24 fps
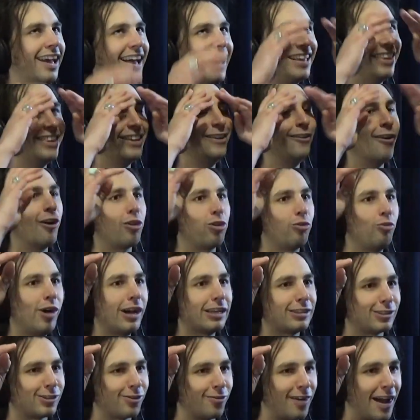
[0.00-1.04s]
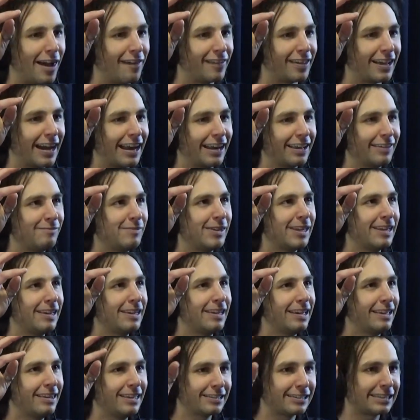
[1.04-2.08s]
the Northwest surviving, how to
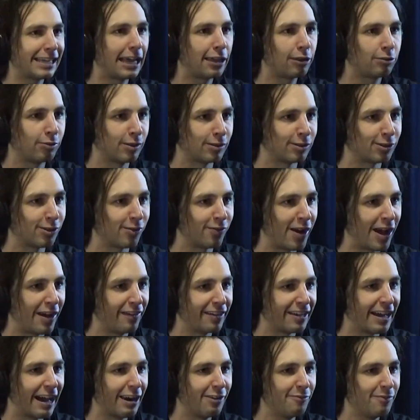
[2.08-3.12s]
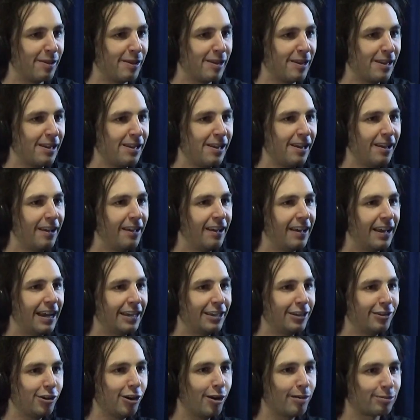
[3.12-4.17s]
be in the Southwest surviving, how to be
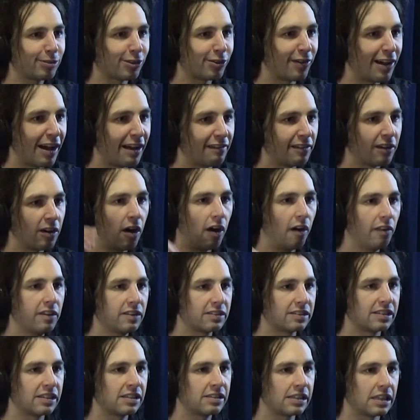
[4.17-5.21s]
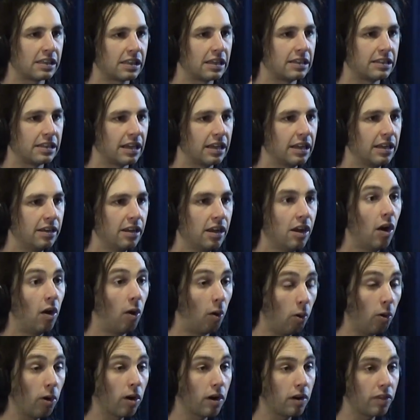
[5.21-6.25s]
in Europe surviving, all these things that they did.
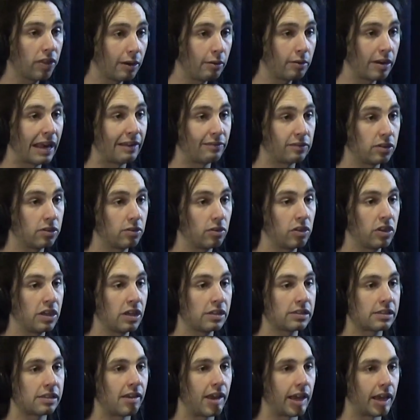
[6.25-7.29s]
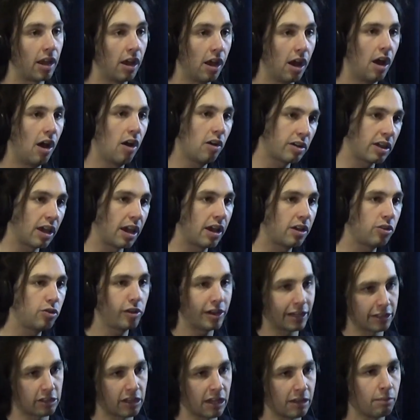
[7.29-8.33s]
Or they would have to do things like,
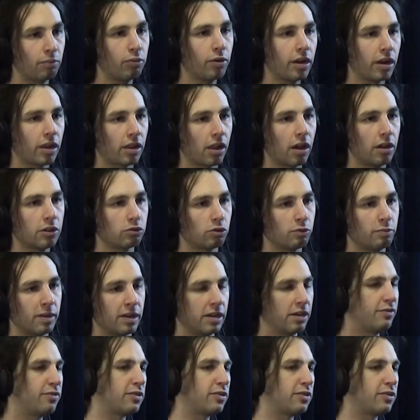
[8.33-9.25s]
okay, you guys are getting pretty close.